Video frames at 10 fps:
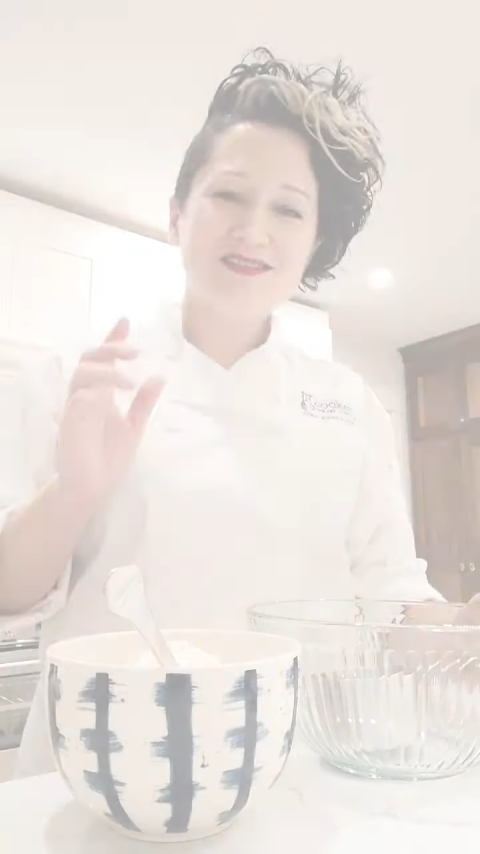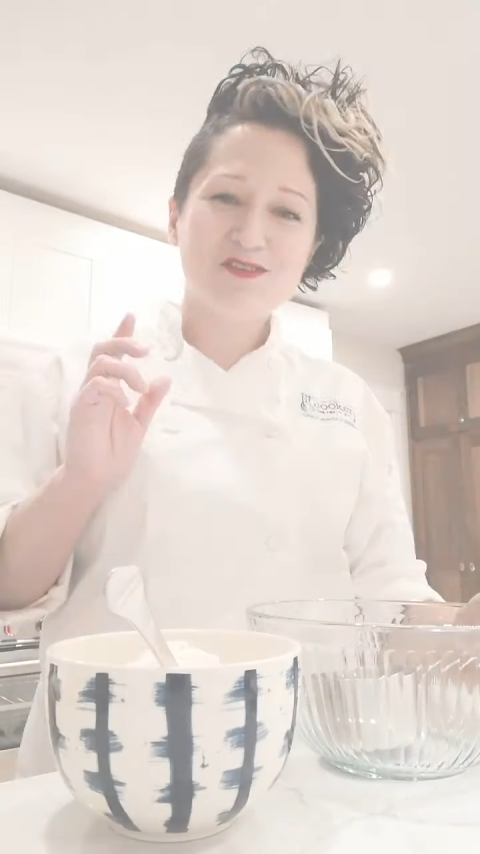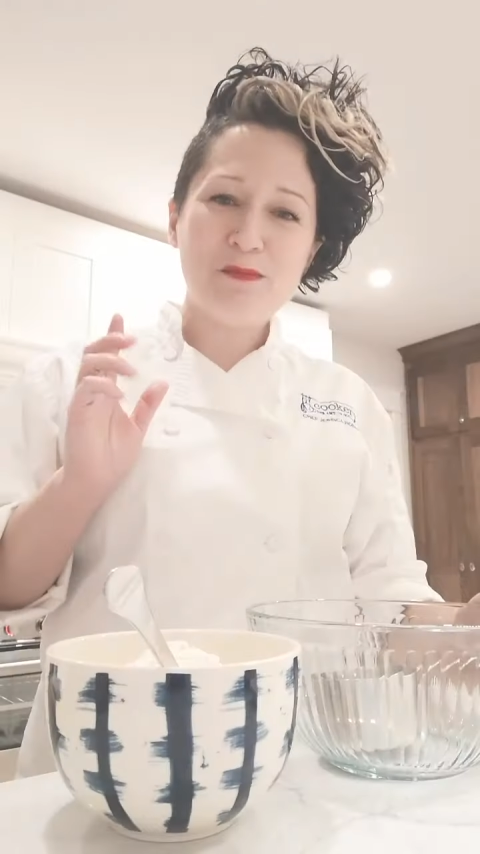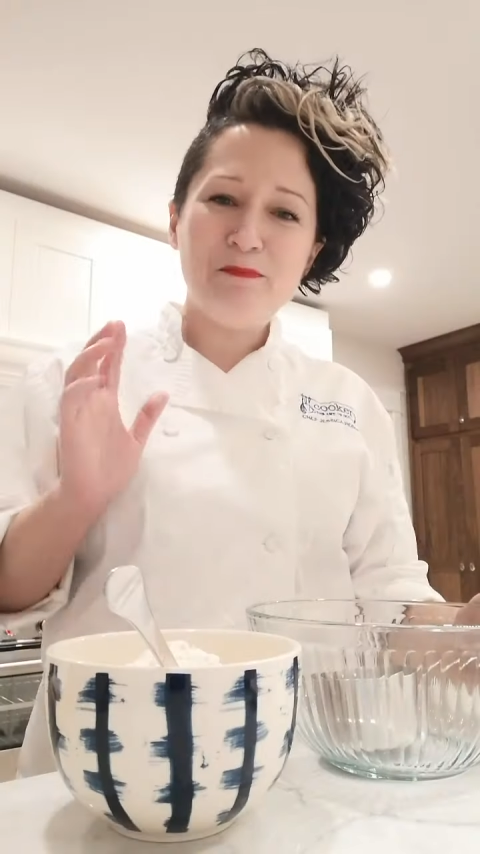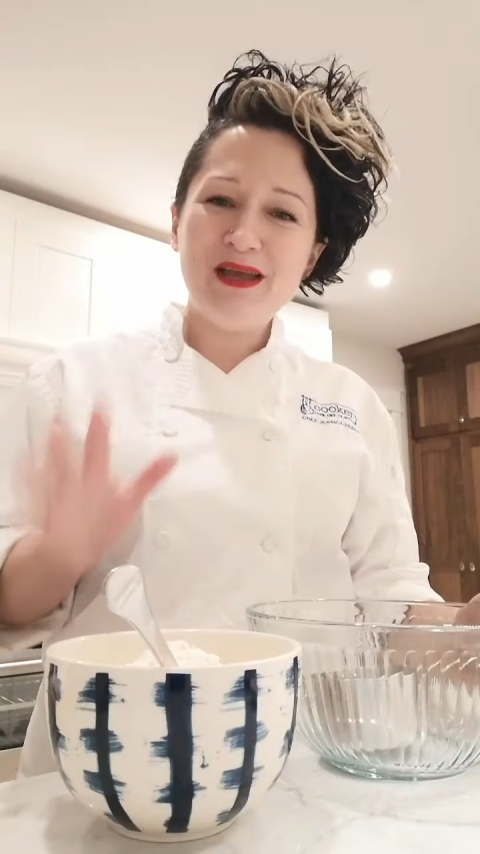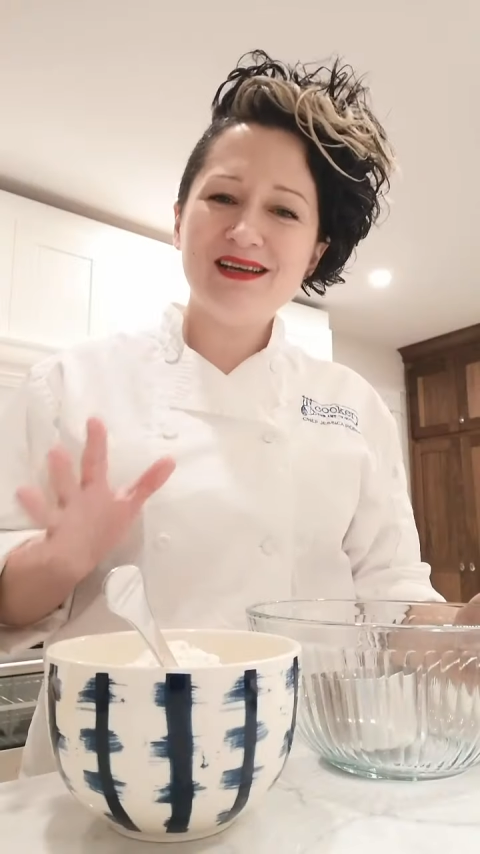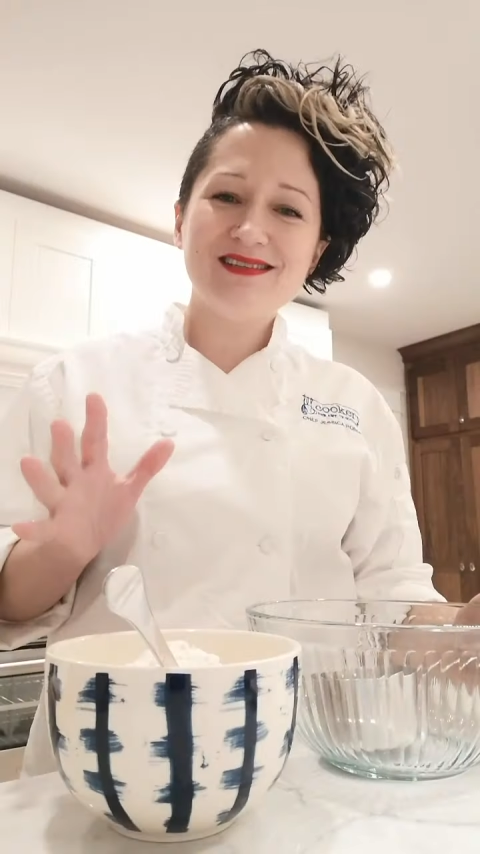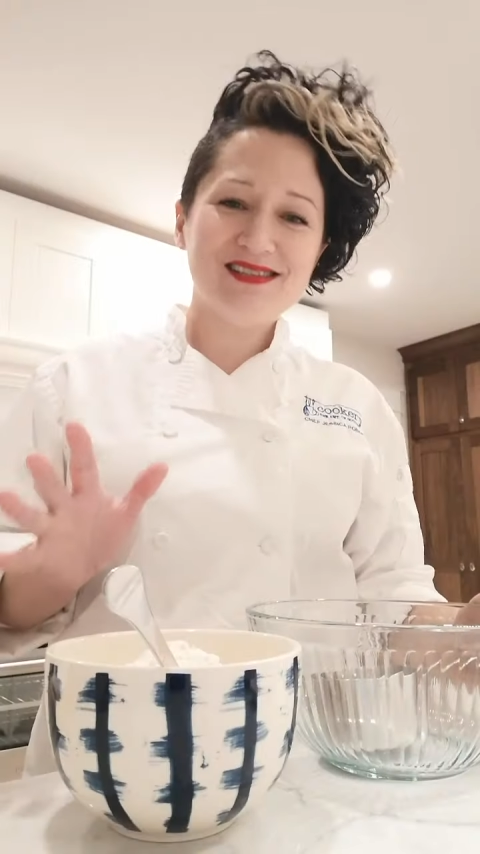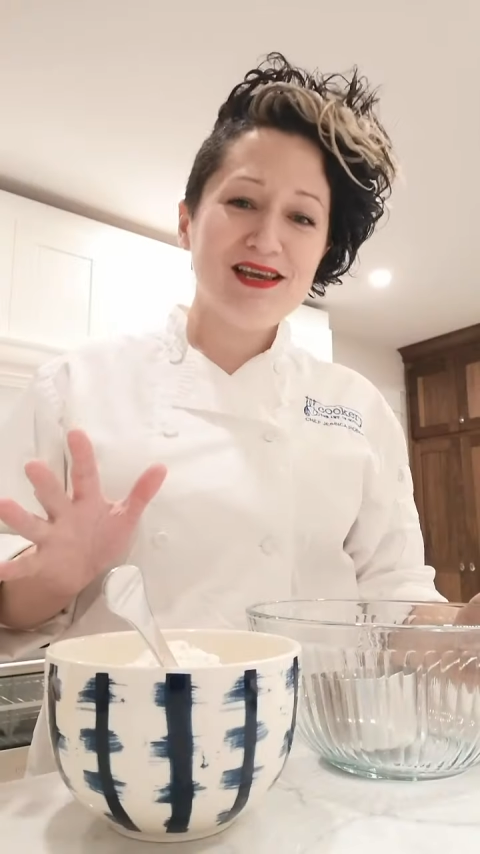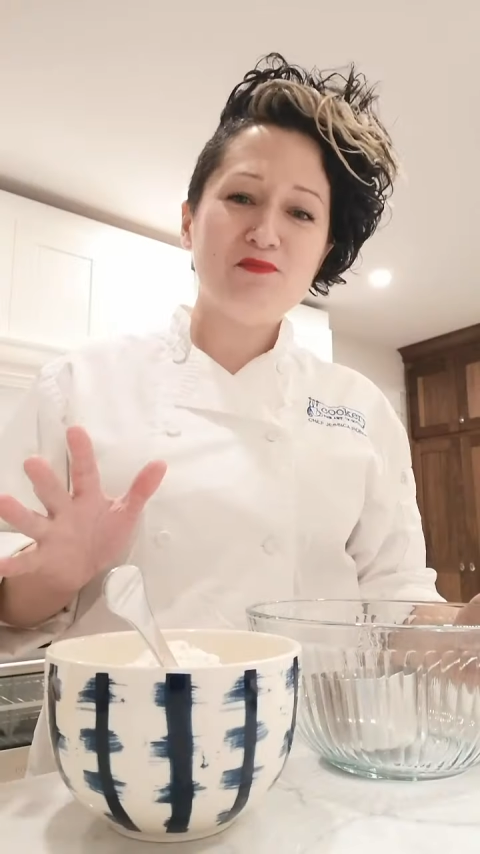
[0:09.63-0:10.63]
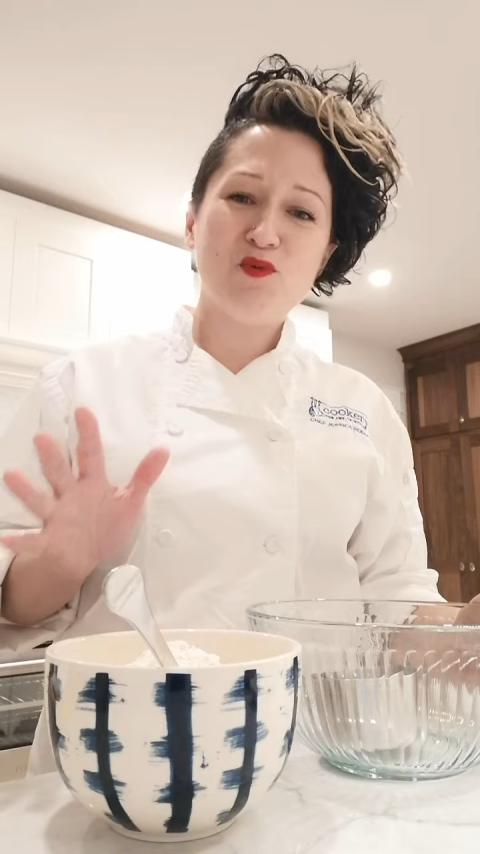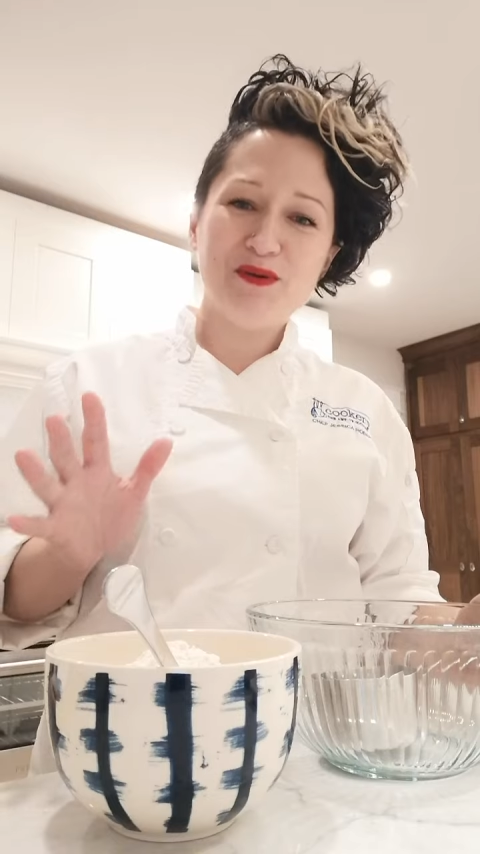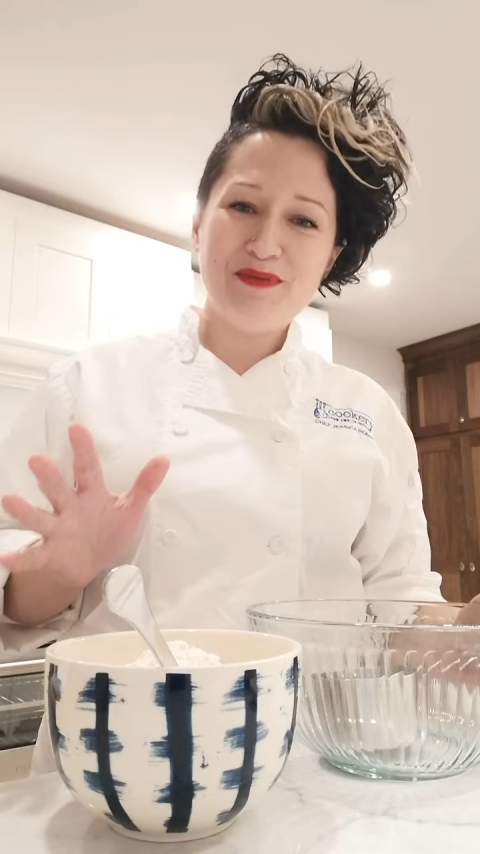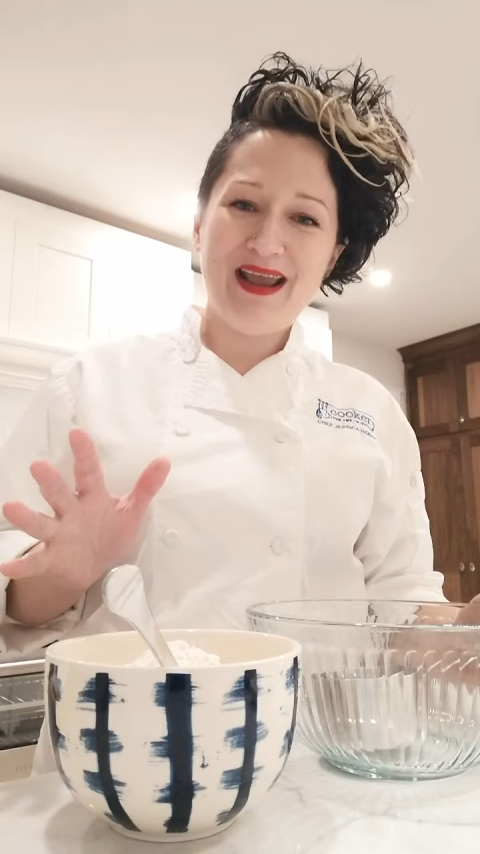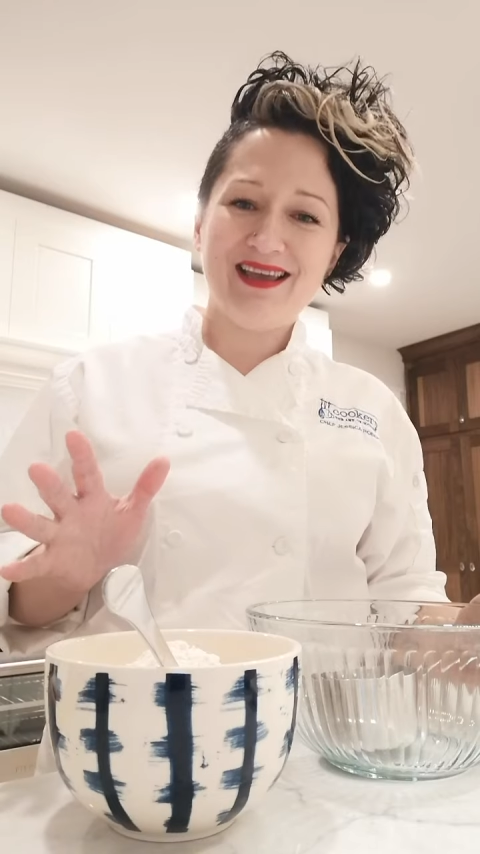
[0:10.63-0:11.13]
So, the biggest tip
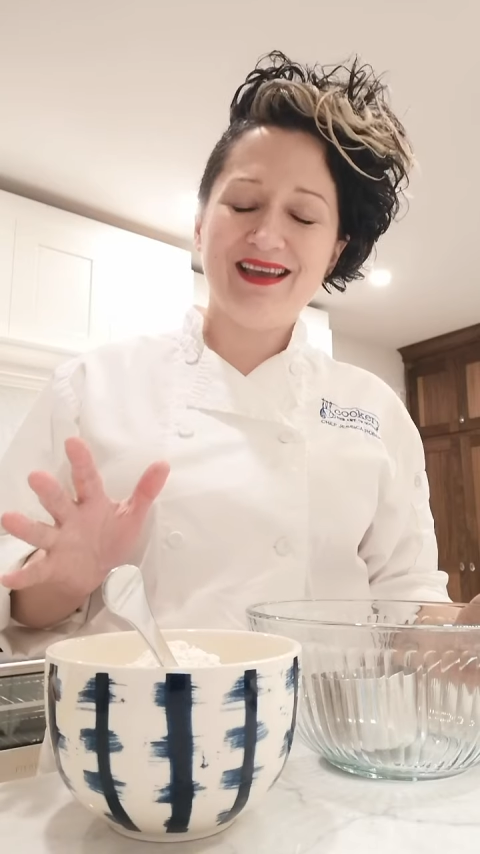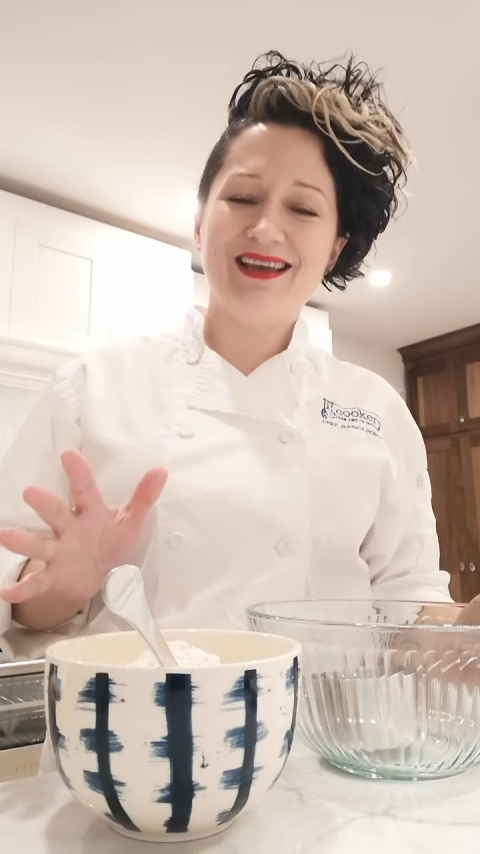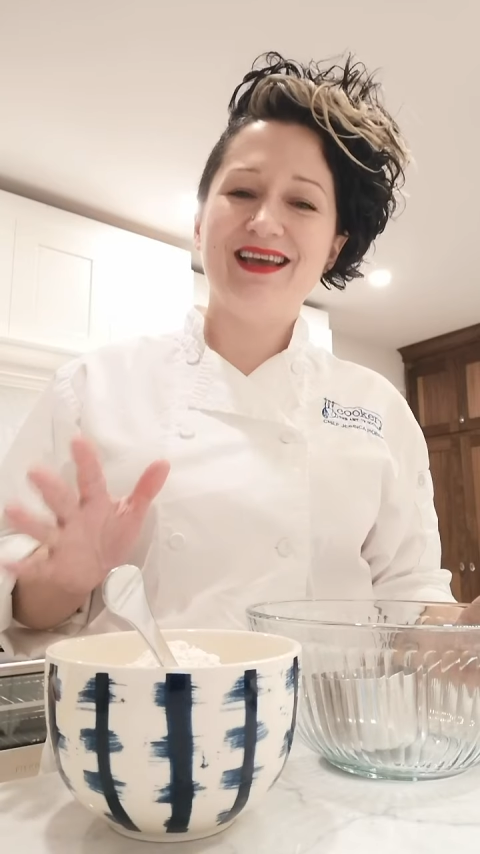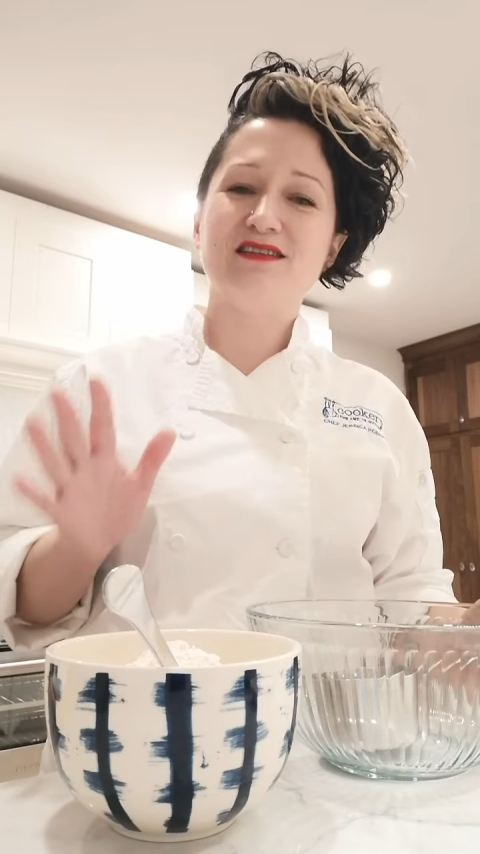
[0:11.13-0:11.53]
when baking